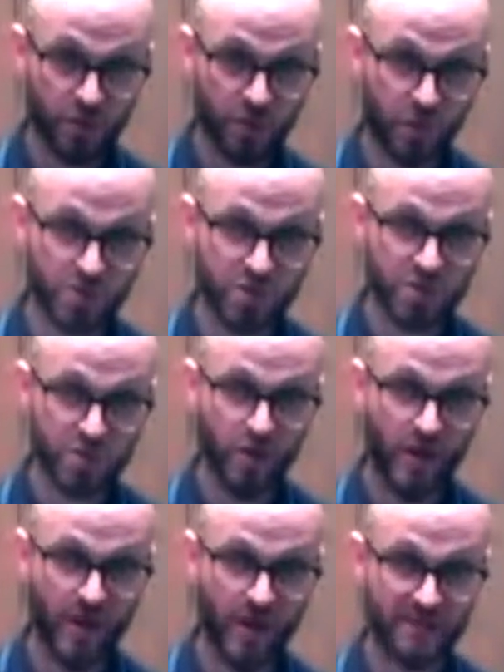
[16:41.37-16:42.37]
your crotchets and
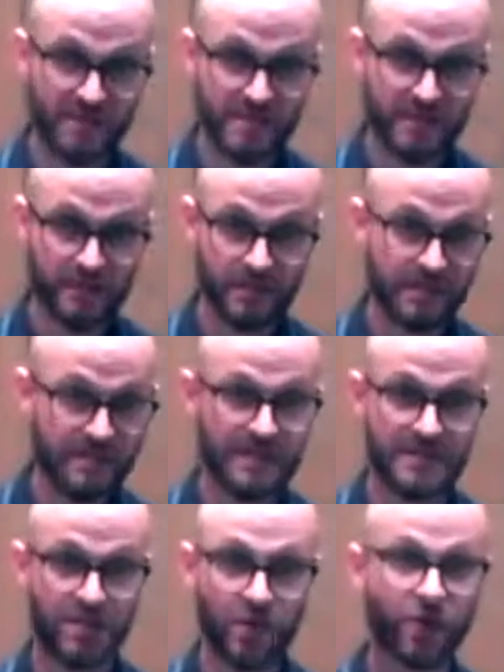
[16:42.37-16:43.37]
quavers, your
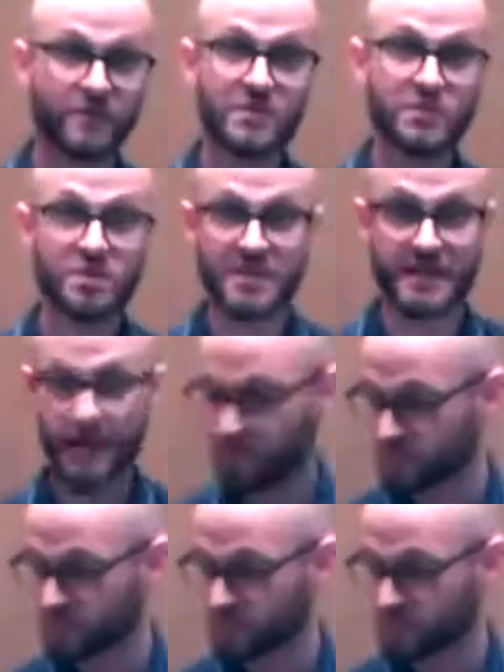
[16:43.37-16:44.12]
teas and coffees, just to